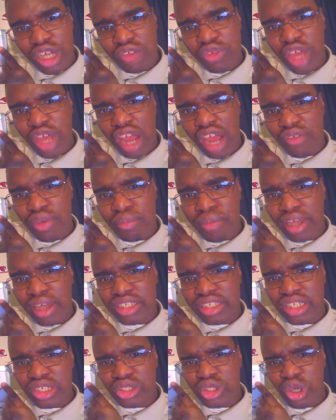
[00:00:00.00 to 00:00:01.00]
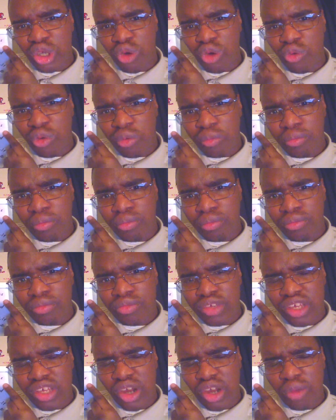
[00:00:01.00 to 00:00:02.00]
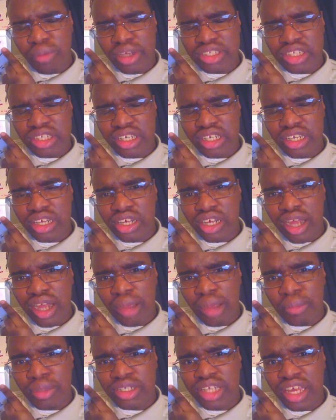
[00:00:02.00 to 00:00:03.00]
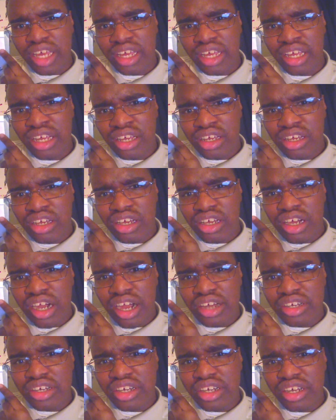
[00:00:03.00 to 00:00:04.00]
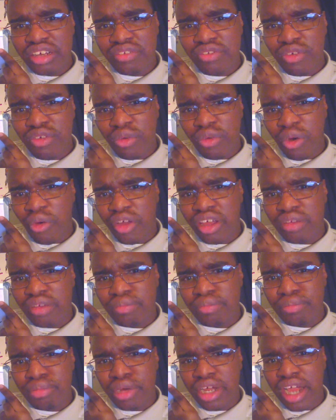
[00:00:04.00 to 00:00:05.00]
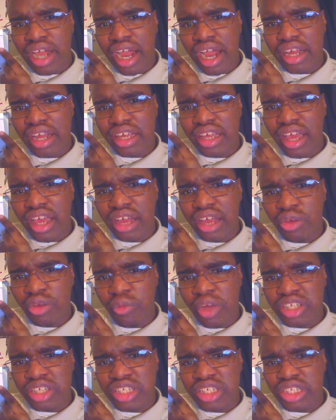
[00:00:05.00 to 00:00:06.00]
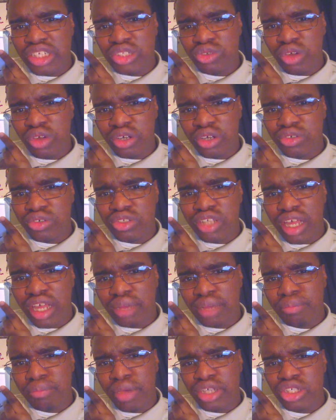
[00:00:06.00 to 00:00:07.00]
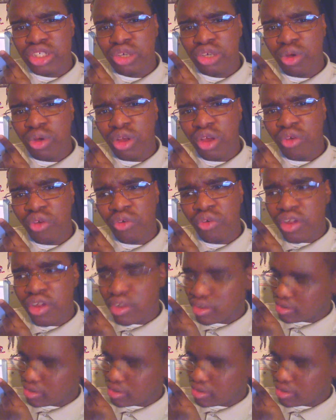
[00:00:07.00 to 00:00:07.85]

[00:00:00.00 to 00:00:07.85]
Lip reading: off, you have your basic showroom. Basically companies like Honda and Ferrari and Pagani, and your racing constructors like Pescarolo.